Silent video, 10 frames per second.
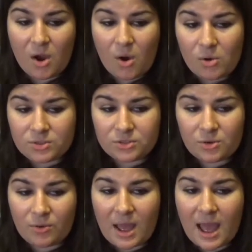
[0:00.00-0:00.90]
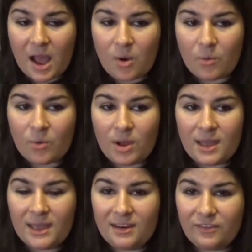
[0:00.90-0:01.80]
also how
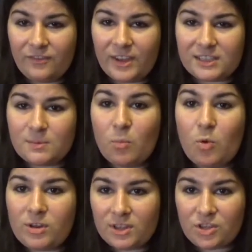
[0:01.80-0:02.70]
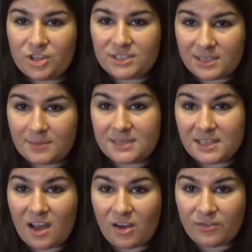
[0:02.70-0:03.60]
it affects more than just
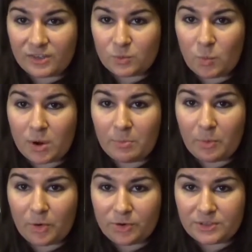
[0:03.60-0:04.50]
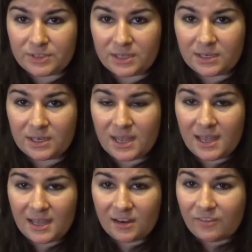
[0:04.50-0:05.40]
himself as one person.
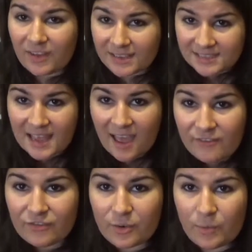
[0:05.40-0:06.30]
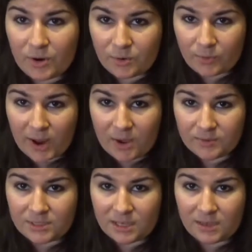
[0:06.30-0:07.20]
It affects everyone
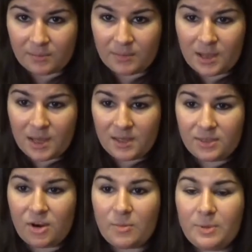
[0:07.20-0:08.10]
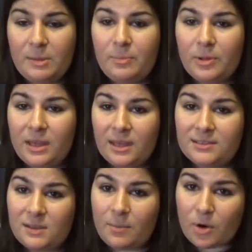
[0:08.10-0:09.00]
around him. There are people he
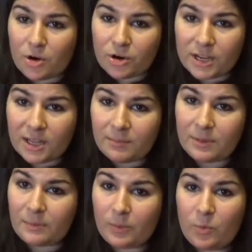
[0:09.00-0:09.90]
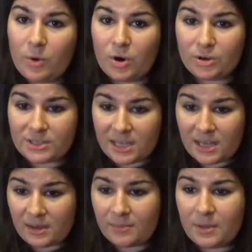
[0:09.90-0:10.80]
ends up hurting and people who hurt
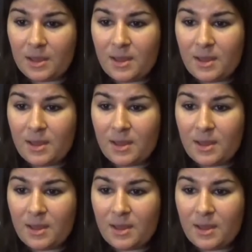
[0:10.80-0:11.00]
him